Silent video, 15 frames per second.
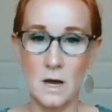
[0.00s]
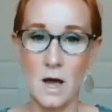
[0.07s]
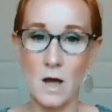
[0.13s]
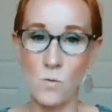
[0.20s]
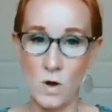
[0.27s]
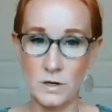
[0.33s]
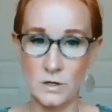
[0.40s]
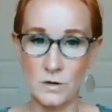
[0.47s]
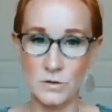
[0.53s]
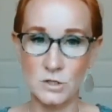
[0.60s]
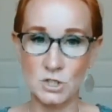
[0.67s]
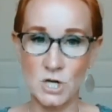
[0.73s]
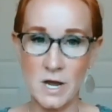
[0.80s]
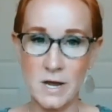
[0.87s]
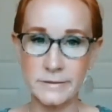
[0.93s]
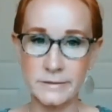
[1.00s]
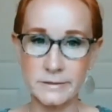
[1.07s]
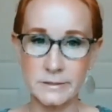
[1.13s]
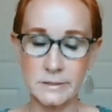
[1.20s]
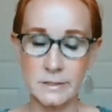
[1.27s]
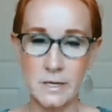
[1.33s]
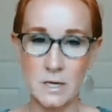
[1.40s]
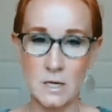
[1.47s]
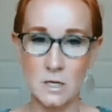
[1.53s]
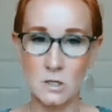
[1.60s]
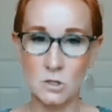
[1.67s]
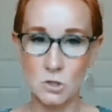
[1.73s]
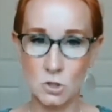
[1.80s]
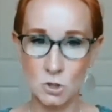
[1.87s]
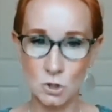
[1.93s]
i want it on the chest
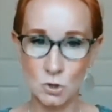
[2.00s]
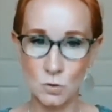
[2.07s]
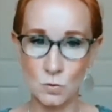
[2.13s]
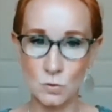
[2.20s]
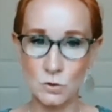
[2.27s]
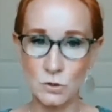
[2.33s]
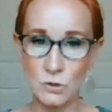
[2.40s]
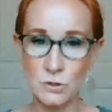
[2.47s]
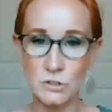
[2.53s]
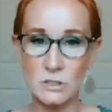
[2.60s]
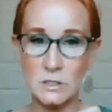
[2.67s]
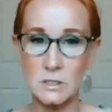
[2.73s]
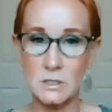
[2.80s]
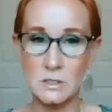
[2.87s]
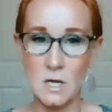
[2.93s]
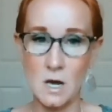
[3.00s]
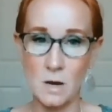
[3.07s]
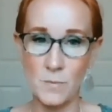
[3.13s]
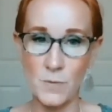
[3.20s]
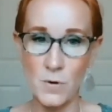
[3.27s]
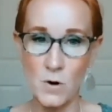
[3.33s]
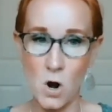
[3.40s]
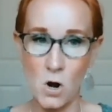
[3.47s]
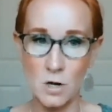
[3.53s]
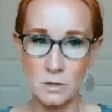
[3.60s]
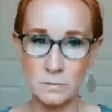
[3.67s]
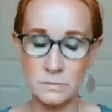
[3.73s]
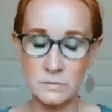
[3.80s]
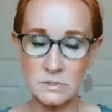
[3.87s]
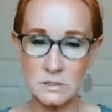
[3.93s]
the shoulders and the upper
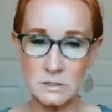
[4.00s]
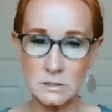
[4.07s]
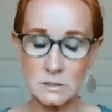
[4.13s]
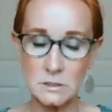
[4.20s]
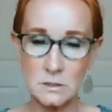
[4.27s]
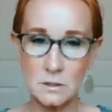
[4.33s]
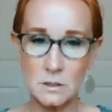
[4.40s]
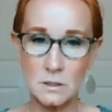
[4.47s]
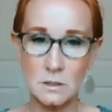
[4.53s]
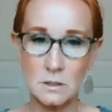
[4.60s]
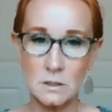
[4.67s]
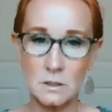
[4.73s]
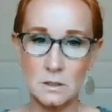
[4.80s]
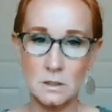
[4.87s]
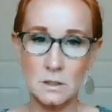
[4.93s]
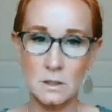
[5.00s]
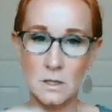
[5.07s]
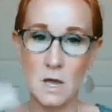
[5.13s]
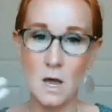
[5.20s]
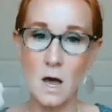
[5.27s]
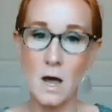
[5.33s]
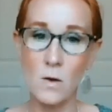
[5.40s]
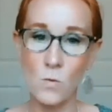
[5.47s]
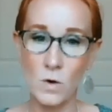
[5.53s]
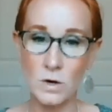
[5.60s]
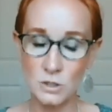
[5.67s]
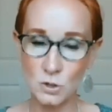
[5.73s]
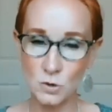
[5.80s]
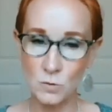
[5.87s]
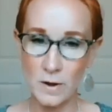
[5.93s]
arms. I
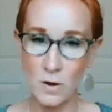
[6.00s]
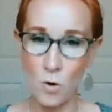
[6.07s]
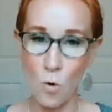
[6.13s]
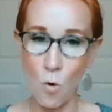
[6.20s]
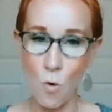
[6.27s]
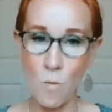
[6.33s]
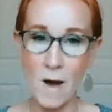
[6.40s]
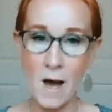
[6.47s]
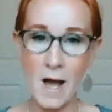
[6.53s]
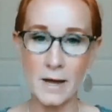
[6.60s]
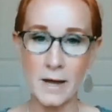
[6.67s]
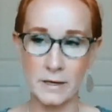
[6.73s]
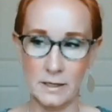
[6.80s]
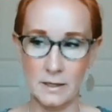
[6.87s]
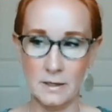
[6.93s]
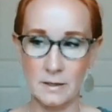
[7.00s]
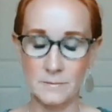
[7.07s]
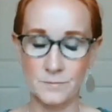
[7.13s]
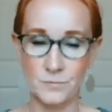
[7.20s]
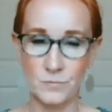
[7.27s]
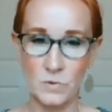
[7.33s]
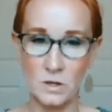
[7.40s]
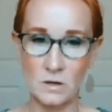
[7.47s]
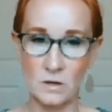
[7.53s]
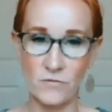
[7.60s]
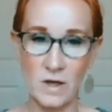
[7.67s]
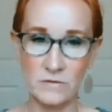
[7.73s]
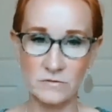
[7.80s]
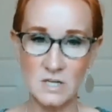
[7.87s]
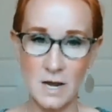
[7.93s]
want to do my whole body
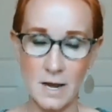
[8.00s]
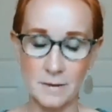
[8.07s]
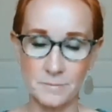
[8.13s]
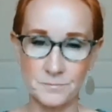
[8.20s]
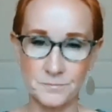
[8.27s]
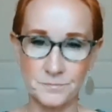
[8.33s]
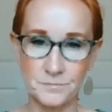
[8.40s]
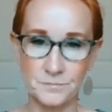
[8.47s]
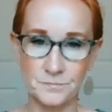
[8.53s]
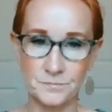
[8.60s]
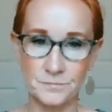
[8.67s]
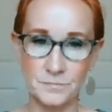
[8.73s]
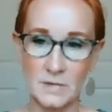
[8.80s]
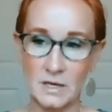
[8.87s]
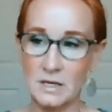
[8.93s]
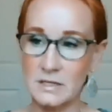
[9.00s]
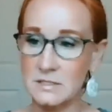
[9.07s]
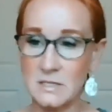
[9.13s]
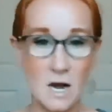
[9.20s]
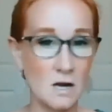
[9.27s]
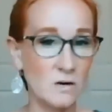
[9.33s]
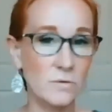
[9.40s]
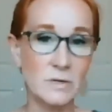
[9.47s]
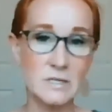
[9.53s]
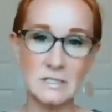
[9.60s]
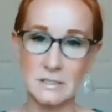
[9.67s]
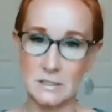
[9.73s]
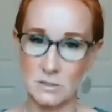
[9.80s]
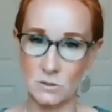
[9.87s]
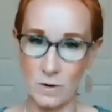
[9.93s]
if I have time. It's not
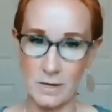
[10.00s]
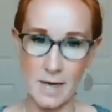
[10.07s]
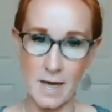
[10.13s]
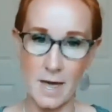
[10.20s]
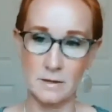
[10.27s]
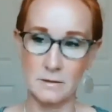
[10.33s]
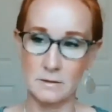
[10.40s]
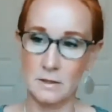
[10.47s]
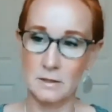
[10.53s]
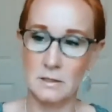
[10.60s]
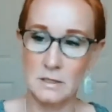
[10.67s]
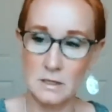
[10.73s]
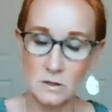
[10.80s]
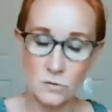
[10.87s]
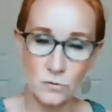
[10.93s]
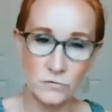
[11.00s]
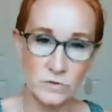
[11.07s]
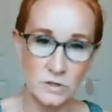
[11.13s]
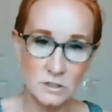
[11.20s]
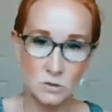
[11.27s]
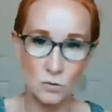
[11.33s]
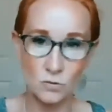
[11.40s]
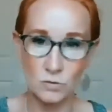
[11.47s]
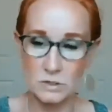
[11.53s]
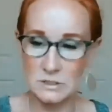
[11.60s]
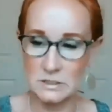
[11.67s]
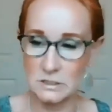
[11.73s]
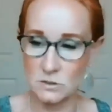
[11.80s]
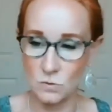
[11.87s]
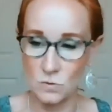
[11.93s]
greasy, so I can. Neither of these are
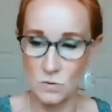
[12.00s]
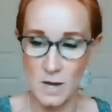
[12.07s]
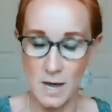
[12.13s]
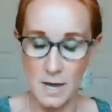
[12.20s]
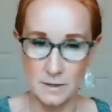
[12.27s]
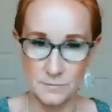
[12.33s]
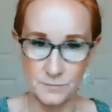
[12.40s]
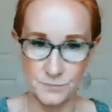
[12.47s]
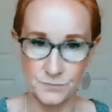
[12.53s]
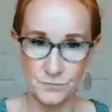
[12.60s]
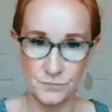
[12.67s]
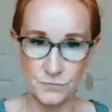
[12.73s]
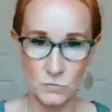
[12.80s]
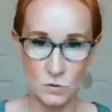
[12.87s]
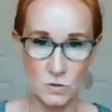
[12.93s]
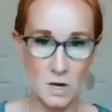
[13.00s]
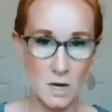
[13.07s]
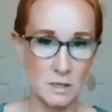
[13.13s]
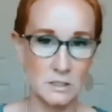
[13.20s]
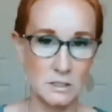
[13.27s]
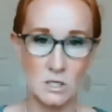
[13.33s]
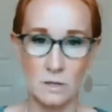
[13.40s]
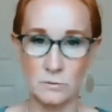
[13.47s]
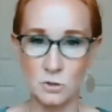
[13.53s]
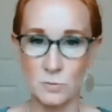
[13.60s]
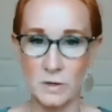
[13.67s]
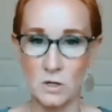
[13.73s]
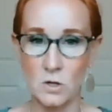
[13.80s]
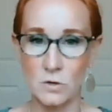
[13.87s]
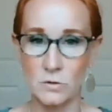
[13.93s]
greasy, so you can. They're not going to
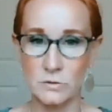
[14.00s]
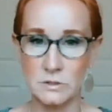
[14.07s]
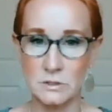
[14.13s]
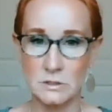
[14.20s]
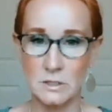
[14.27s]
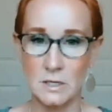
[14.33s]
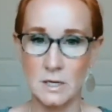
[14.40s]
damage my clothes.